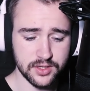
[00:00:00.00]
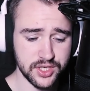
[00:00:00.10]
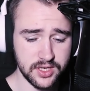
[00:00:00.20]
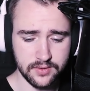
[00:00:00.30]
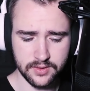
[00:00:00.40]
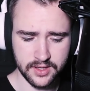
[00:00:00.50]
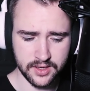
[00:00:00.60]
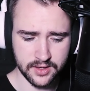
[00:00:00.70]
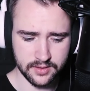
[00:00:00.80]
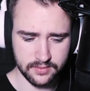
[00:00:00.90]
She did really
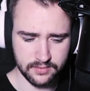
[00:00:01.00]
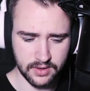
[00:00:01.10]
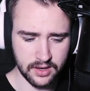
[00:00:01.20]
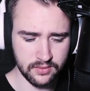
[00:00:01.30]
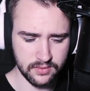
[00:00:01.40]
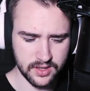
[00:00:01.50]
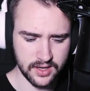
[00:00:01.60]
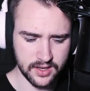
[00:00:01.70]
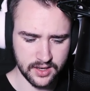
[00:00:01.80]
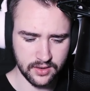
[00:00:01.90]
good. I don't
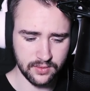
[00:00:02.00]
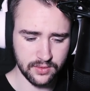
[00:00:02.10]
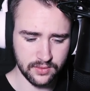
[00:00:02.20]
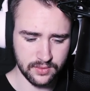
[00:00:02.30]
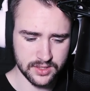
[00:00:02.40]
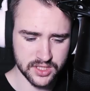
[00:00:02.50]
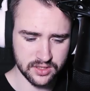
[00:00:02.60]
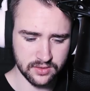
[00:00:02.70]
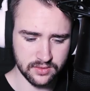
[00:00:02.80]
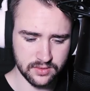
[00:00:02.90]
think I know the
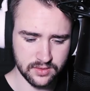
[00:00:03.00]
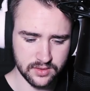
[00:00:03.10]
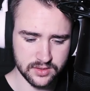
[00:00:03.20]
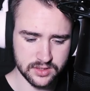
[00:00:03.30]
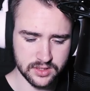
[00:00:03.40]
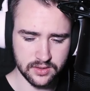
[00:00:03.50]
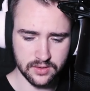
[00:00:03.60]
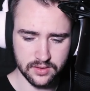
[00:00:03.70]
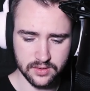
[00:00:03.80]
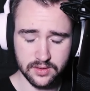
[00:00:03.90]
original,
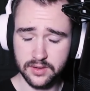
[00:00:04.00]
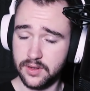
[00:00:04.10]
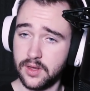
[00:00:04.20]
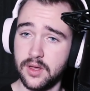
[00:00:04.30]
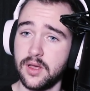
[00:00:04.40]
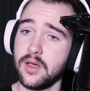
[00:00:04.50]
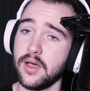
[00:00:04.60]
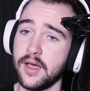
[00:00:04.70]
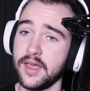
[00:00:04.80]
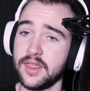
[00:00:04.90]
so
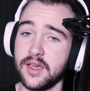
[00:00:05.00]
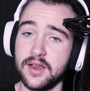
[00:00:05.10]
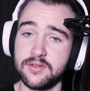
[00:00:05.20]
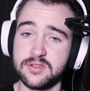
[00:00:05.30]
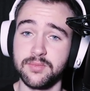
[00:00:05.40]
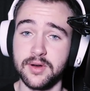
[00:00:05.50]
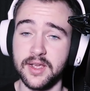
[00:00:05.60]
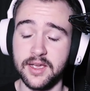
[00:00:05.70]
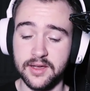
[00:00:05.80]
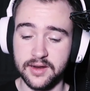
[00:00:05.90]
I thought it was
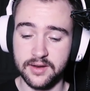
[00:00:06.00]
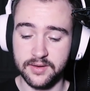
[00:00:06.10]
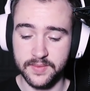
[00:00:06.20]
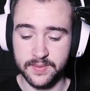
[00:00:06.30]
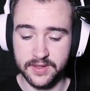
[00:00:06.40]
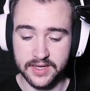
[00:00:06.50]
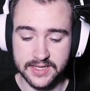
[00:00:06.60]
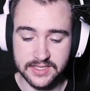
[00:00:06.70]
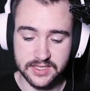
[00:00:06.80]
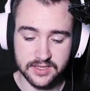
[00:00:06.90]
pretty good. Maybe you
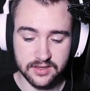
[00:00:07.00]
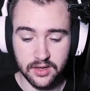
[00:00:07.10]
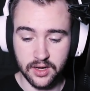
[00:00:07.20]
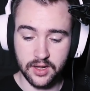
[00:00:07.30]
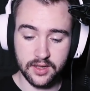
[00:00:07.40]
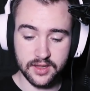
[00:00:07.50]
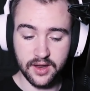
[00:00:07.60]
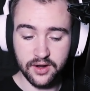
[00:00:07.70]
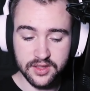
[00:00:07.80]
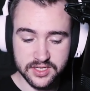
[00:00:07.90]
guys
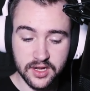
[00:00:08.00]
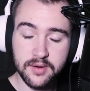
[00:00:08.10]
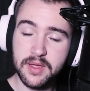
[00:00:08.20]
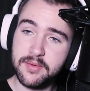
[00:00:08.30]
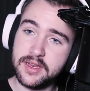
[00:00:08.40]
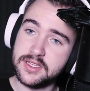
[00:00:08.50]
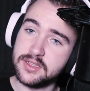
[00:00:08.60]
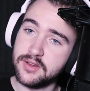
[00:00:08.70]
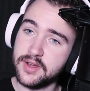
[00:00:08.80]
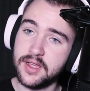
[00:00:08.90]
that heard the song maybe
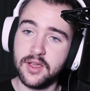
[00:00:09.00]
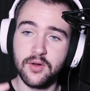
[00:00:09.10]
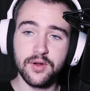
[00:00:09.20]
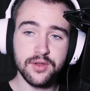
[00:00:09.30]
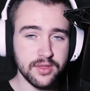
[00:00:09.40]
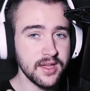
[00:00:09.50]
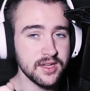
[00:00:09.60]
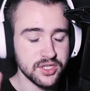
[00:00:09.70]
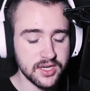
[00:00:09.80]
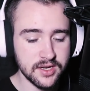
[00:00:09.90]
disagree, or you
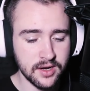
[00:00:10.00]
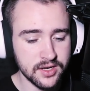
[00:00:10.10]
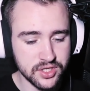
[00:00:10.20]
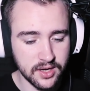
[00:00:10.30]
think she did a good